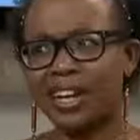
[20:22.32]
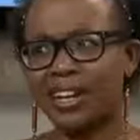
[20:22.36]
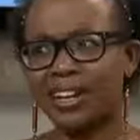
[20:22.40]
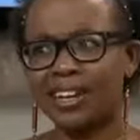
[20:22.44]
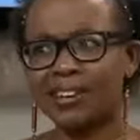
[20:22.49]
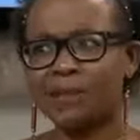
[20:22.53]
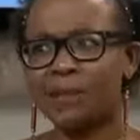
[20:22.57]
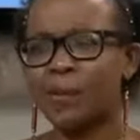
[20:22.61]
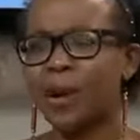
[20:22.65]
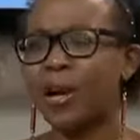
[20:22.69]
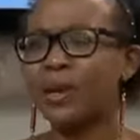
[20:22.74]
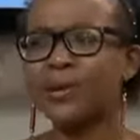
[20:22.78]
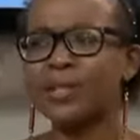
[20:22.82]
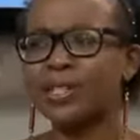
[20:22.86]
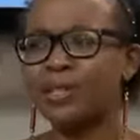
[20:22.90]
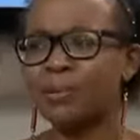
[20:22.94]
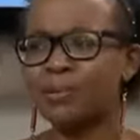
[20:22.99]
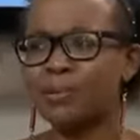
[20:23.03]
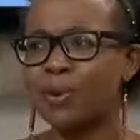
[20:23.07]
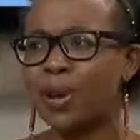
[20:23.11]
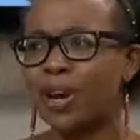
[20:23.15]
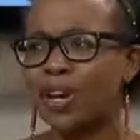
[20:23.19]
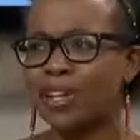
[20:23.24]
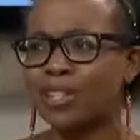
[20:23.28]
like, why are you
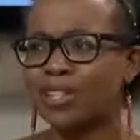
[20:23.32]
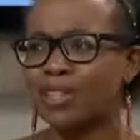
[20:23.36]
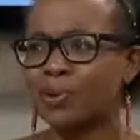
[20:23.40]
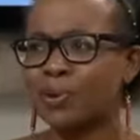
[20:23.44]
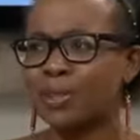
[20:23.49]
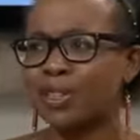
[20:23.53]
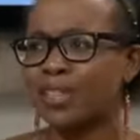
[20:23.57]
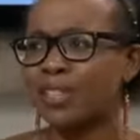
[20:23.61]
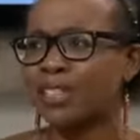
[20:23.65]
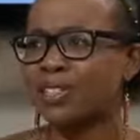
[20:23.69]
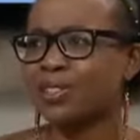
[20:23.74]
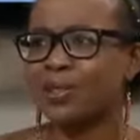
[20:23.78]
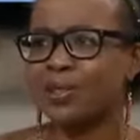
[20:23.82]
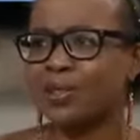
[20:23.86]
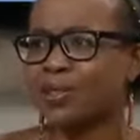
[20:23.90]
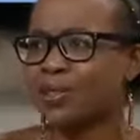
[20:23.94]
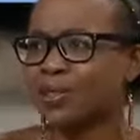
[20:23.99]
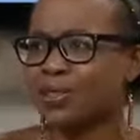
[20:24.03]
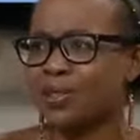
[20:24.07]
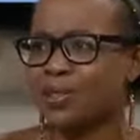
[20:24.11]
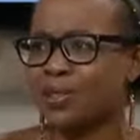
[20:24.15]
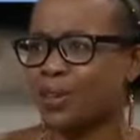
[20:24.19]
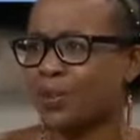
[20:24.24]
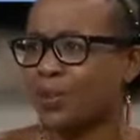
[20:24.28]
surprised when these
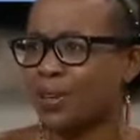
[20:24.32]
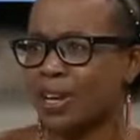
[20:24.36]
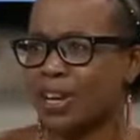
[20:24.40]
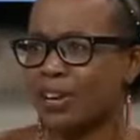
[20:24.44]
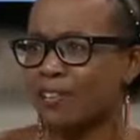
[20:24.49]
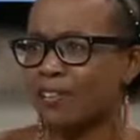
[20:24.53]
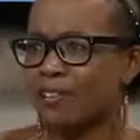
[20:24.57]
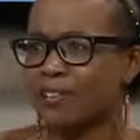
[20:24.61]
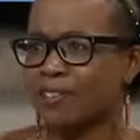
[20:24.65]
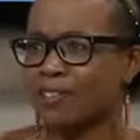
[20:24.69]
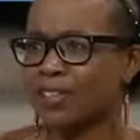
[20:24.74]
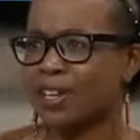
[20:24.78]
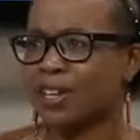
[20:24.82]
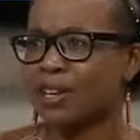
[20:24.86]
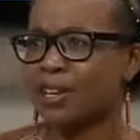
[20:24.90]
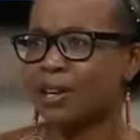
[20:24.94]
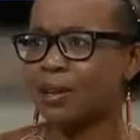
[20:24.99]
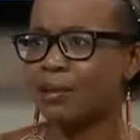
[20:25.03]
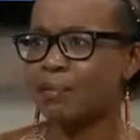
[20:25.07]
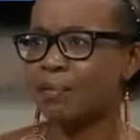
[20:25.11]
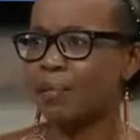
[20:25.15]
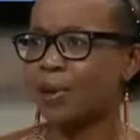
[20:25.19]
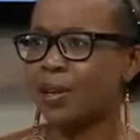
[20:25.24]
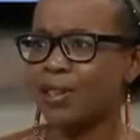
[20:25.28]
girls don't have
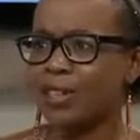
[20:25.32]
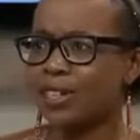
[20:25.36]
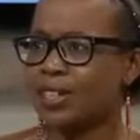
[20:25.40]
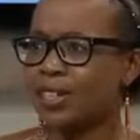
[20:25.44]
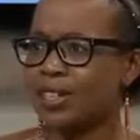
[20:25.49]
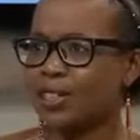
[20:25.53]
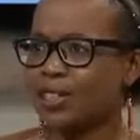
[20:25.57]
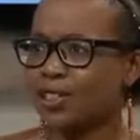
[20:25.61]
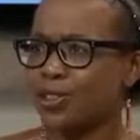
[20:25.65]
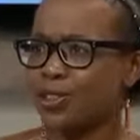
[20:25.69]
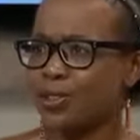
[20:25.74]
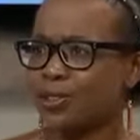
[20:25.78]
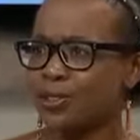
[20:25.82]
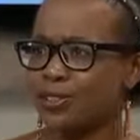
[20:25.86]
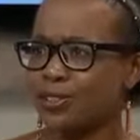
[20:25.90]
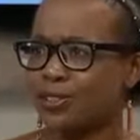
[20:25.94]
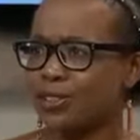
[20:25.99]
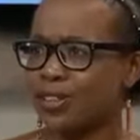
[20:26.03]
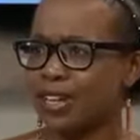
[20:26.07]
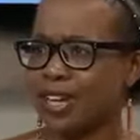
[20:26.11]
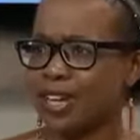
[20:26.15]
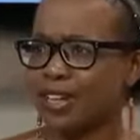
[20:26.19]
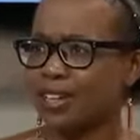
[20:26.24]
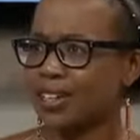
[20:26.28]
body
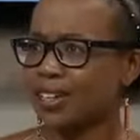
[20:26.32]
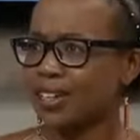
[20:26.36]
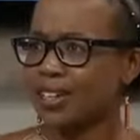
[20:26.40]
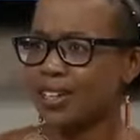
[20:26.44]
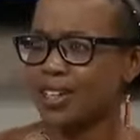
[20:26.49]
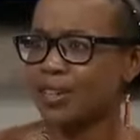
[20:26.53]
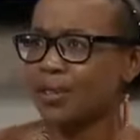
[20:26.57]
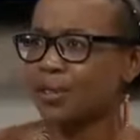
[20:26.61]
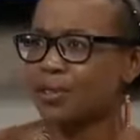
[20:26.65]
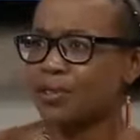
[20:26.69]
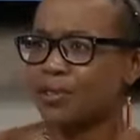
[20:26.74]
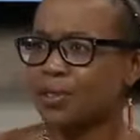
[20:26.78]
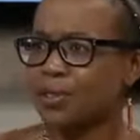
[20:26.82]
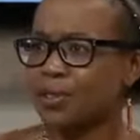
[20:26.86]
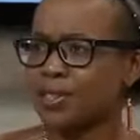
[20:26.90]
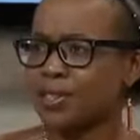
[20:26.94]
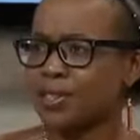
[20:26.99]
issues? Like, get over